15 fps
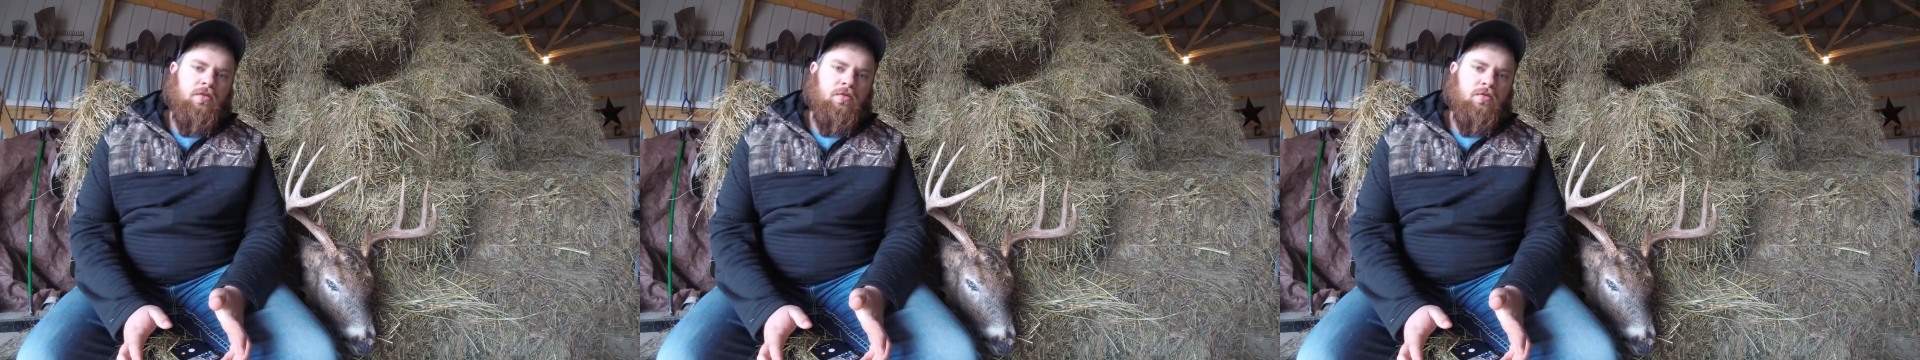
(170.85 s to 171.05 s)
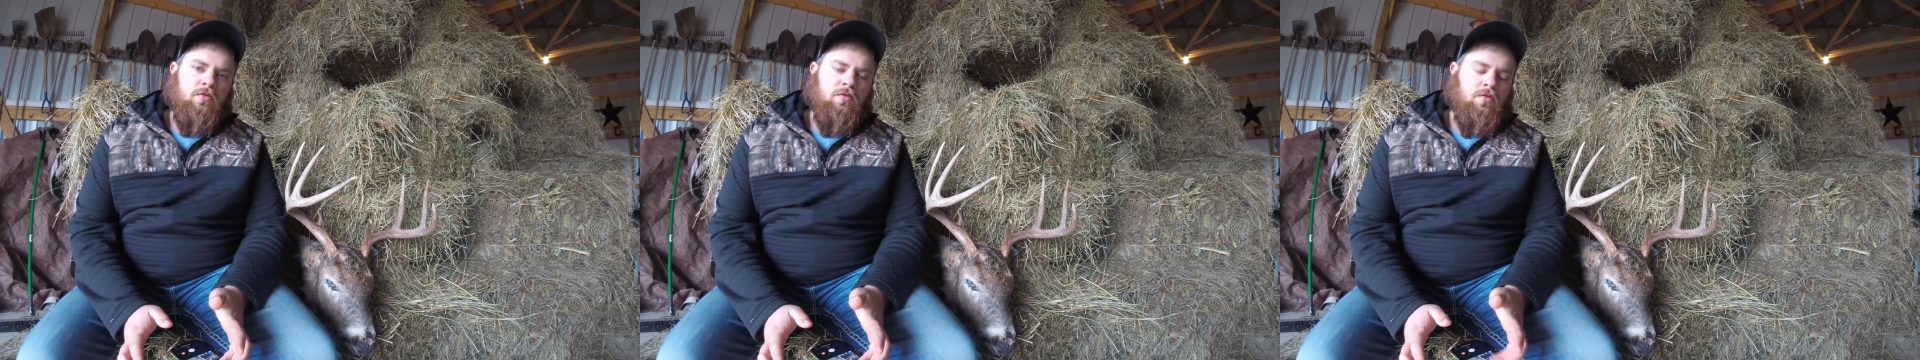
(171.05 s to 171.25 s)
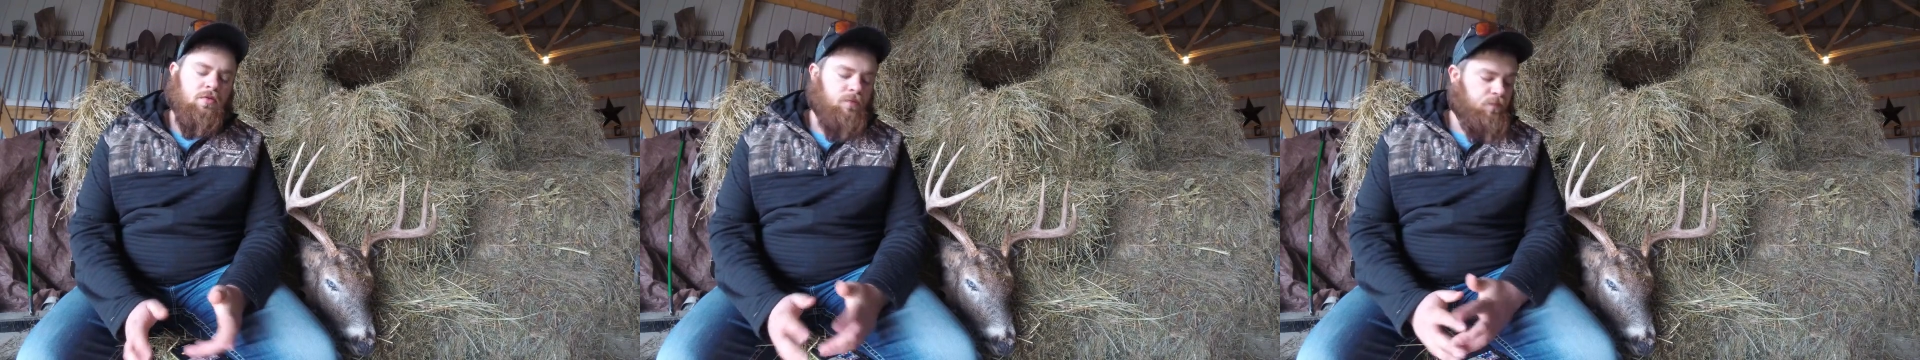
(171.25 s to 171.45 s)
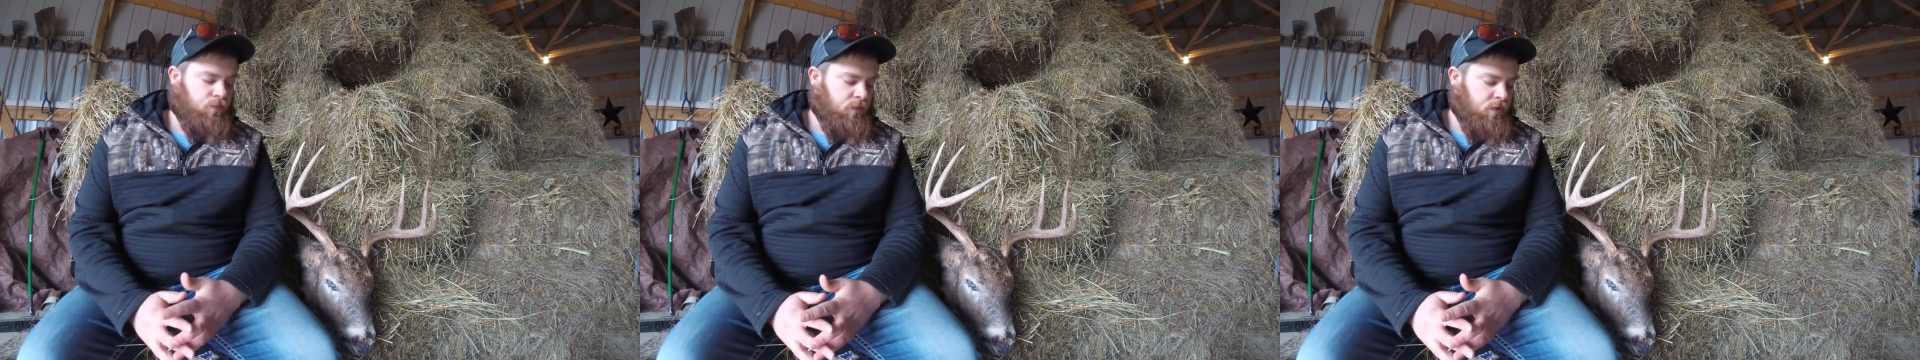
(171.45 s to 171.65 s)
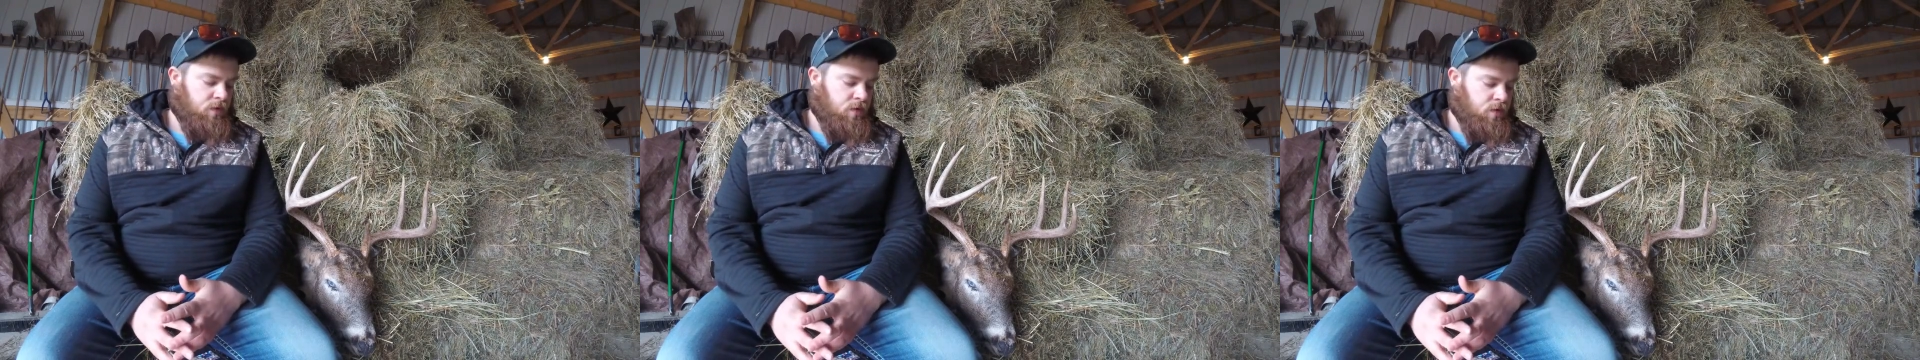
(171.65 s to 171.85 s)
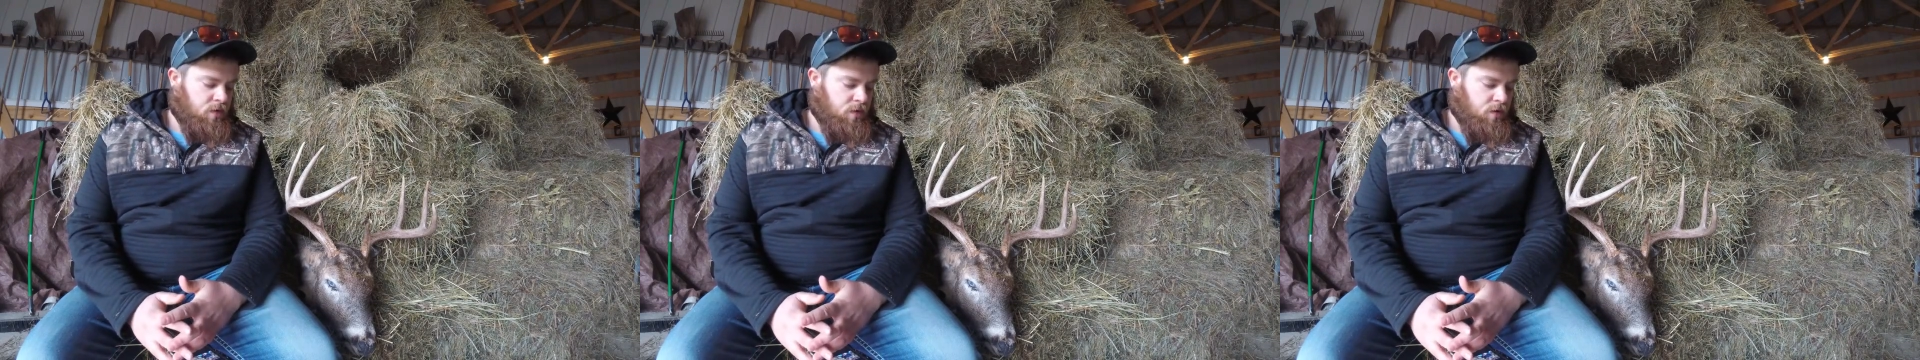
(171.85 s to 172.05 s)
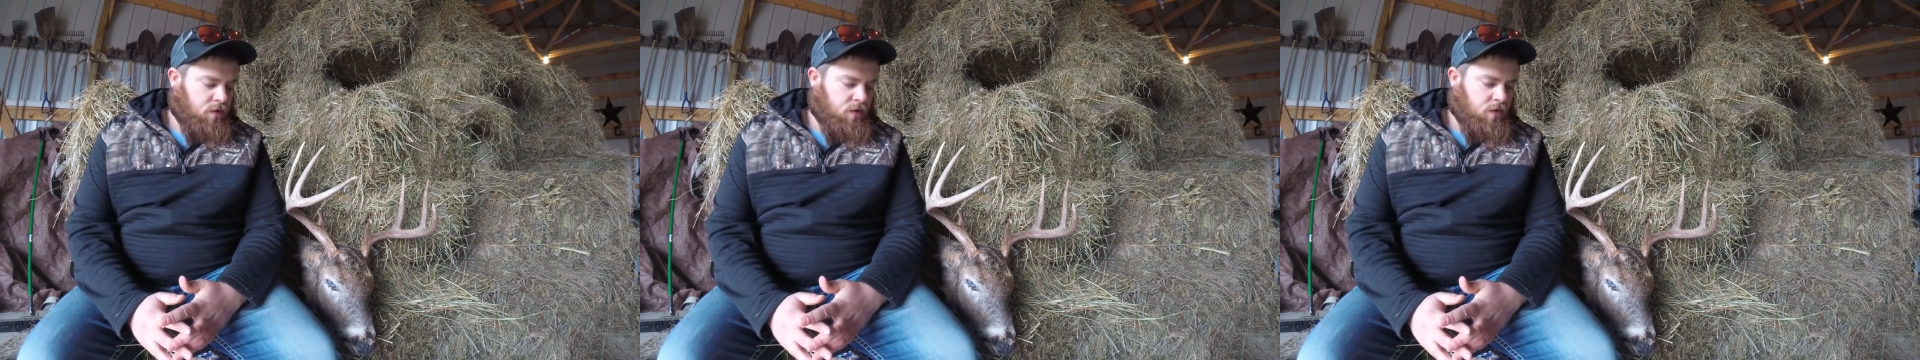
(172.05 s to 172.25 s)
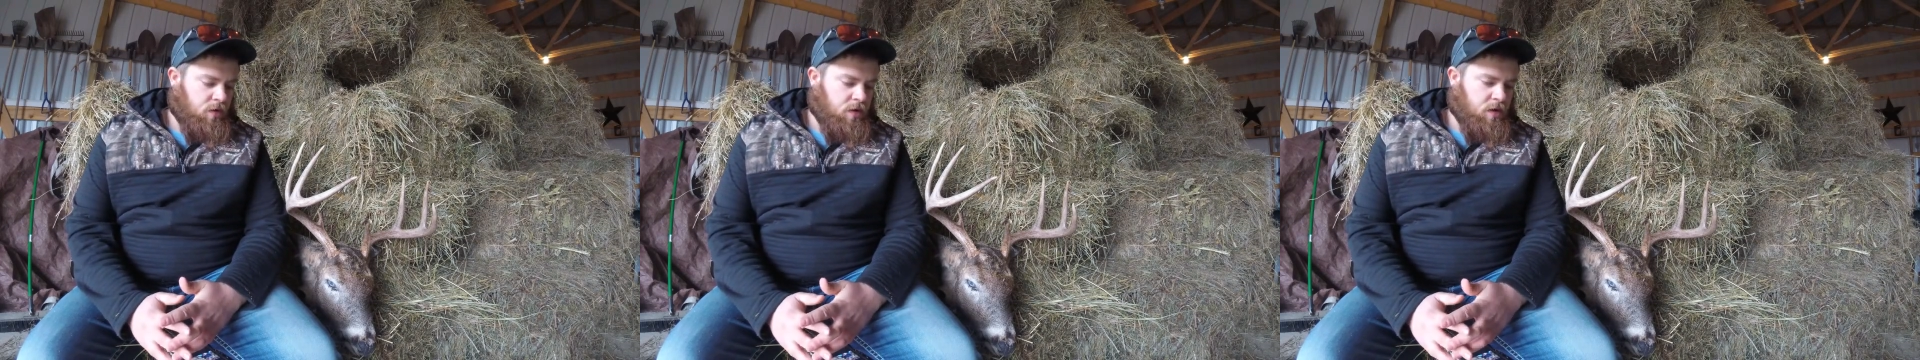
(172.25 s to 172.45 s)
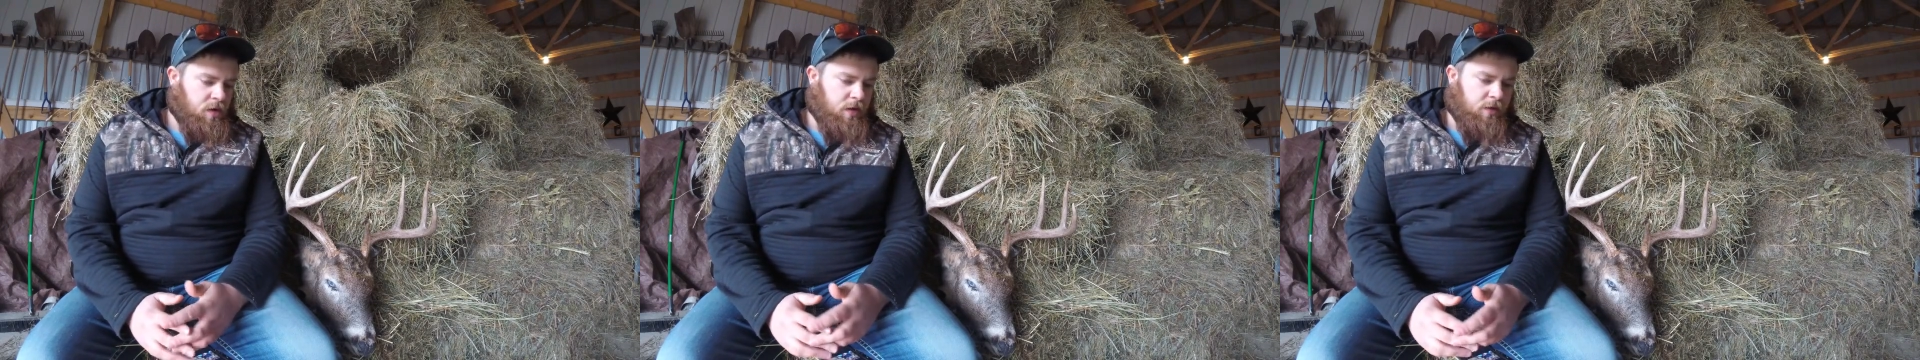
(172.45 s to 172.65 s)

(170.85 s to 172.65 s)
And